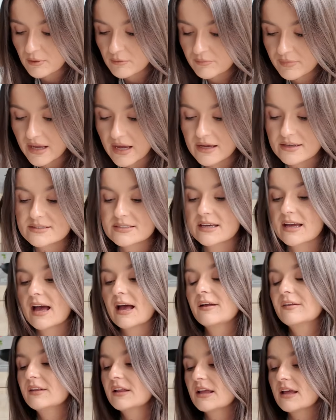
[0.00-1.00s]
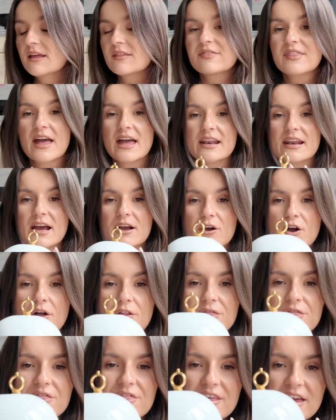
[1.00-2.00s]
about behind here. Then I
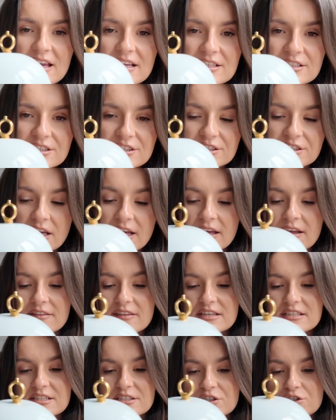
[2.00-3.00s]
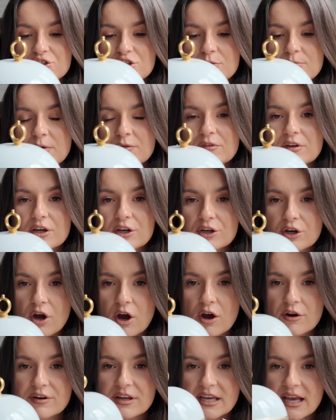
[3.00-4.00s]
got this. This is a dupe of the
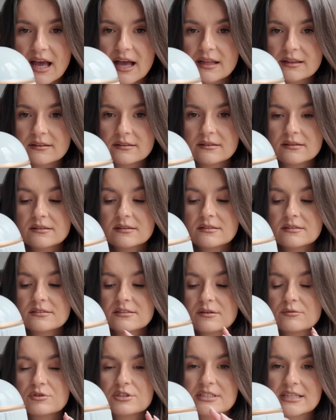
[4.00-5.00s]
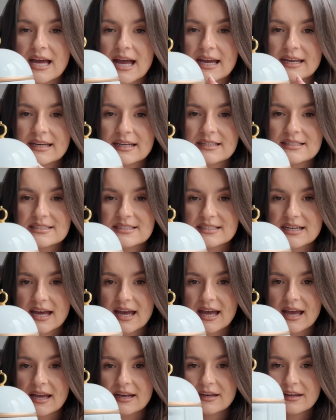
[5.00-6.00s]
Ganari candles. It was
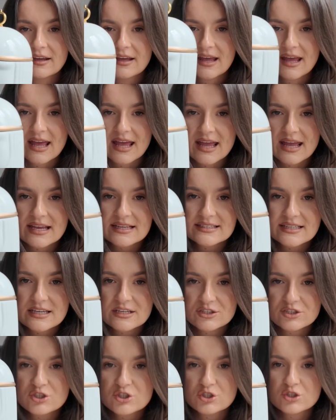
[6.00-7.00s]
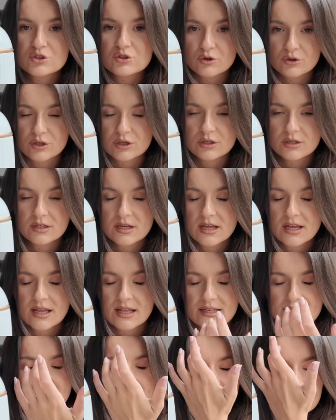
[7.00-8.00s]
£9.99. It is stunning.
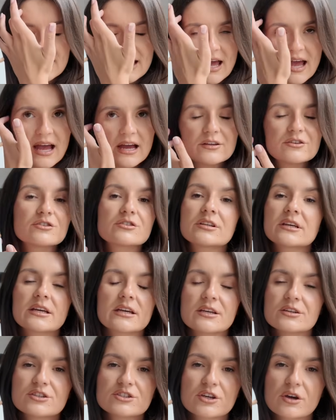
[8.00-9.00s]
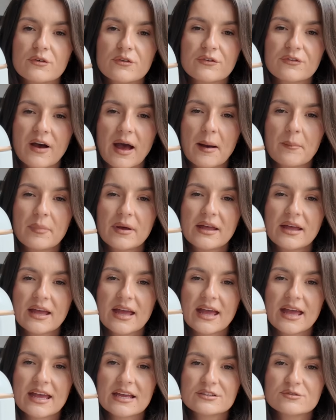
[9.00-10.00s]
Like, I just think it is so fab.
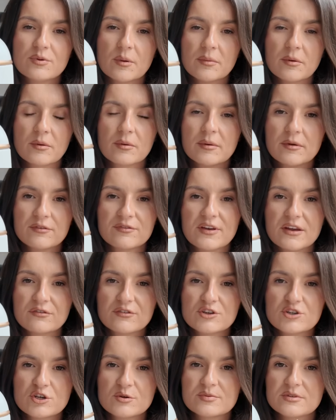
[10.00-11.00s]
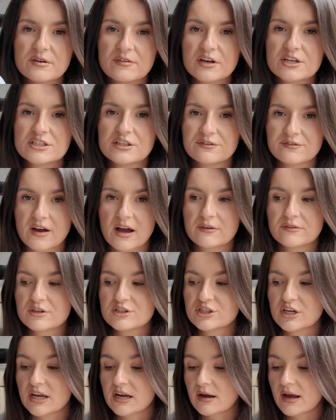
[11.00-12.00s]
It's probably one of my favourite dupes I've actually found
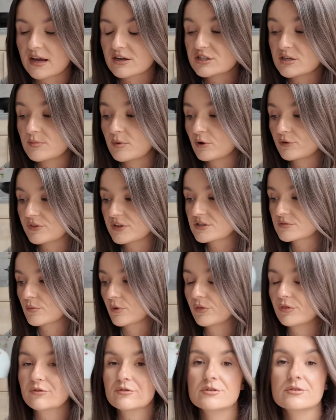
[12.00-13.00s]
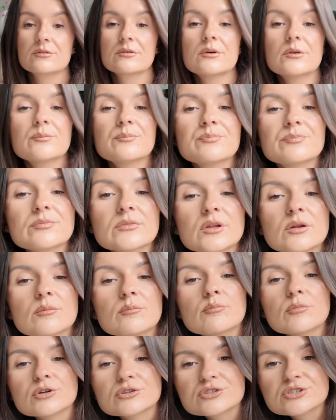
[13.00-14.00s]
this year. I actually bought this
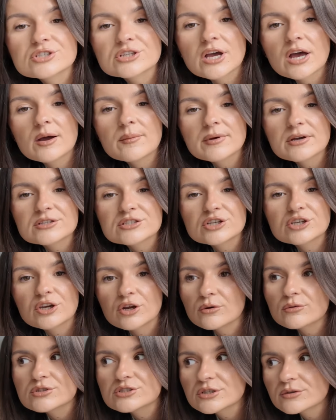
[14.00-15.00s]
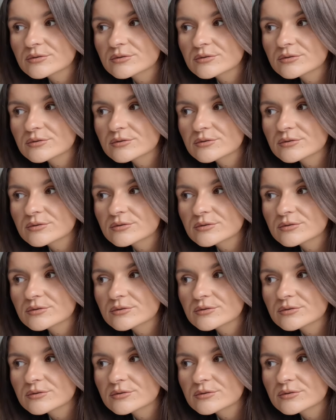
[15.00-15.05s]
months ago because I knew I was